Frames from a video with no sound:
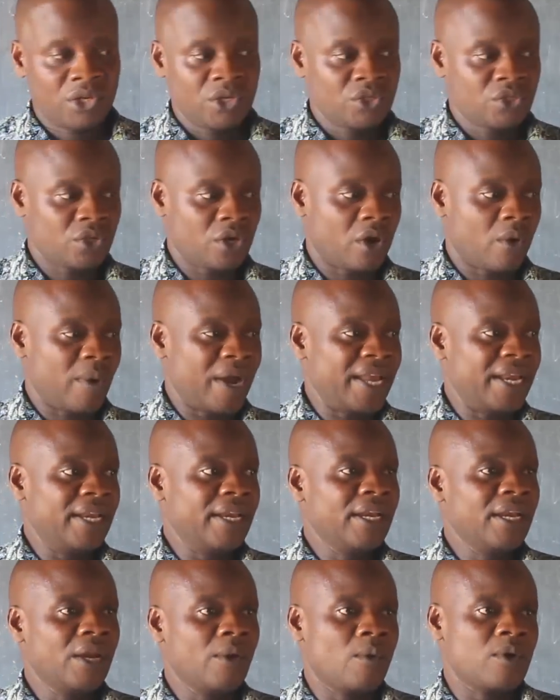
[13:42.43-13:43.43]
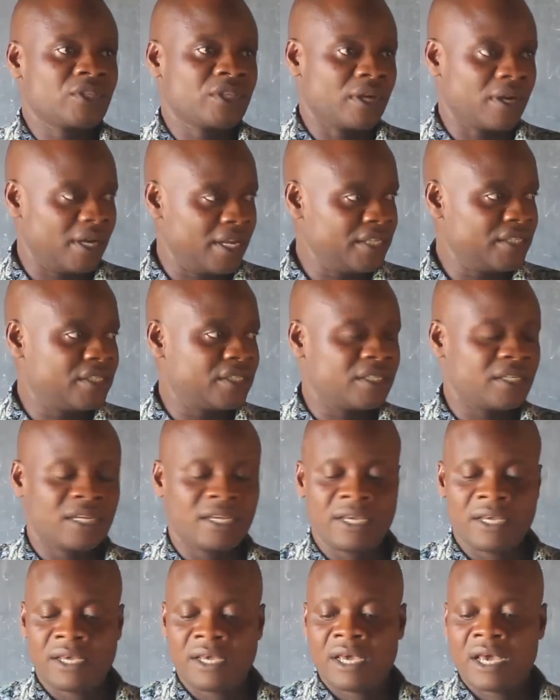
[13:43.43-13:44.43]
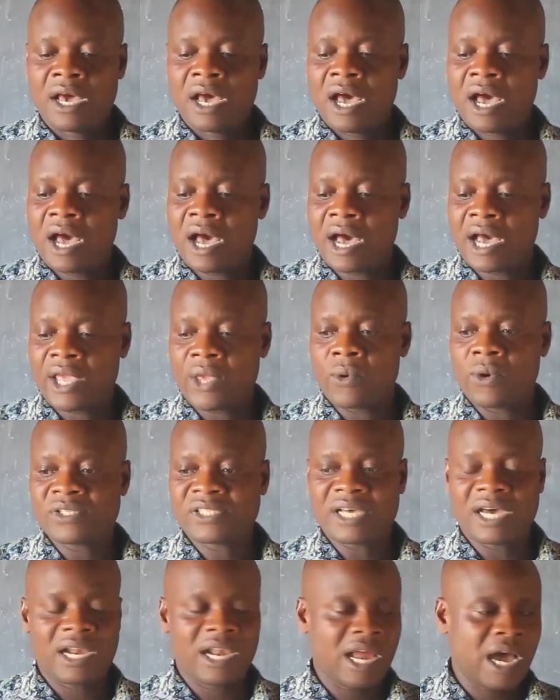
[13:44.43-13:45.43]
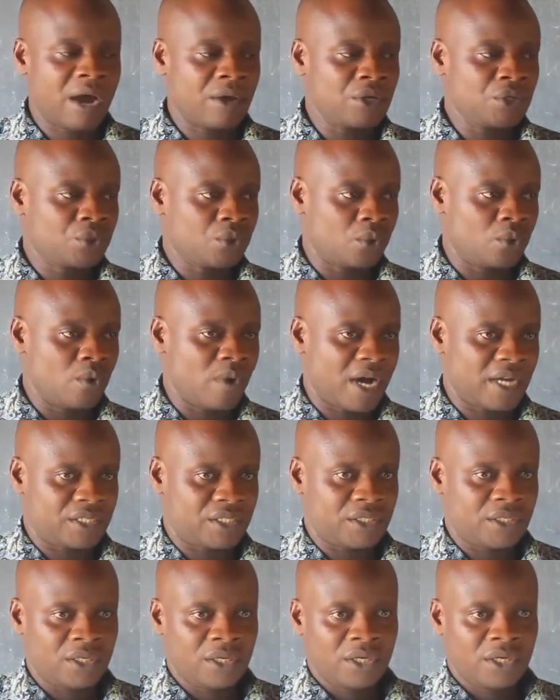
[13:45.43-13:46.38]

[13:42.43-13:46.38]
So when he was released, he was allowed to do what?